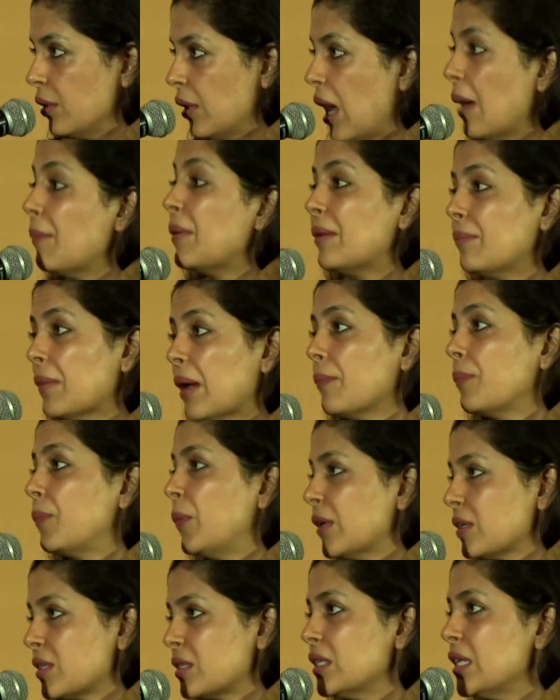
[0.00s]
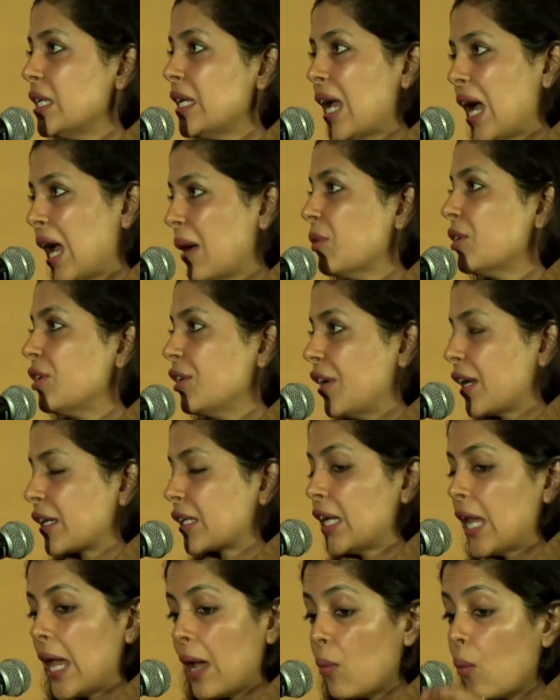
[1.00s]
I mean, personally, I'm a
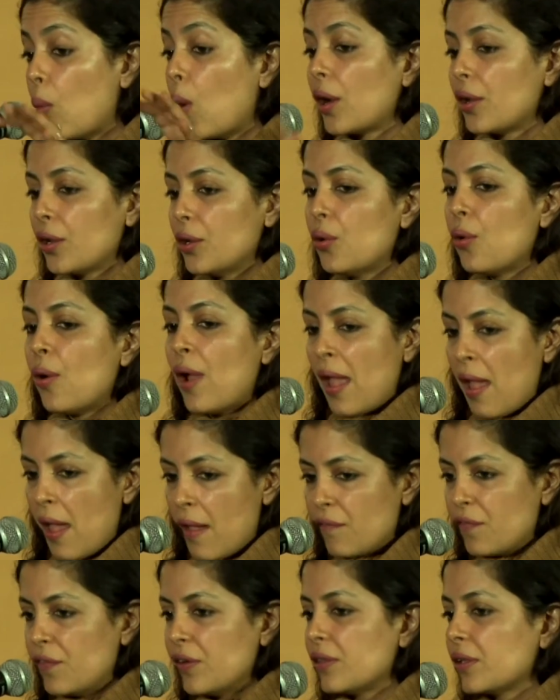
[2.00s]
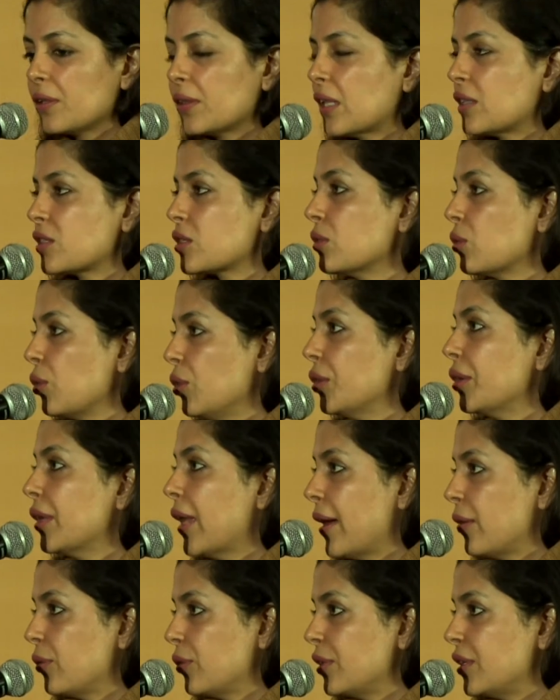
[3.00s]
director. I want to know everything that's going to
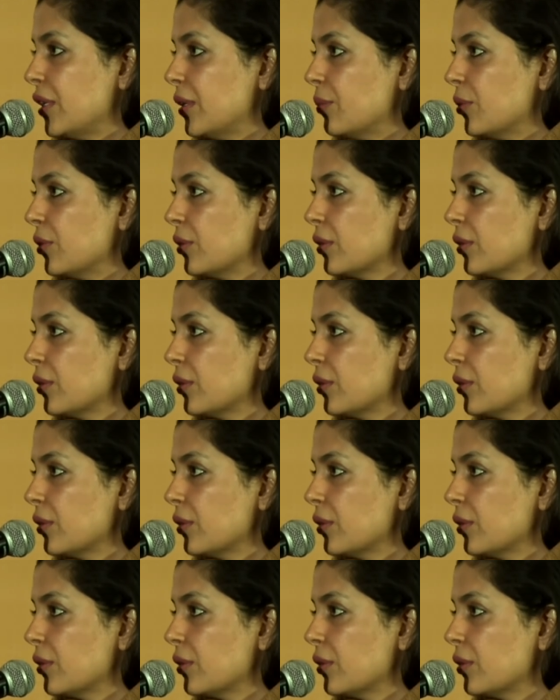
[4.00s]
lie on the table.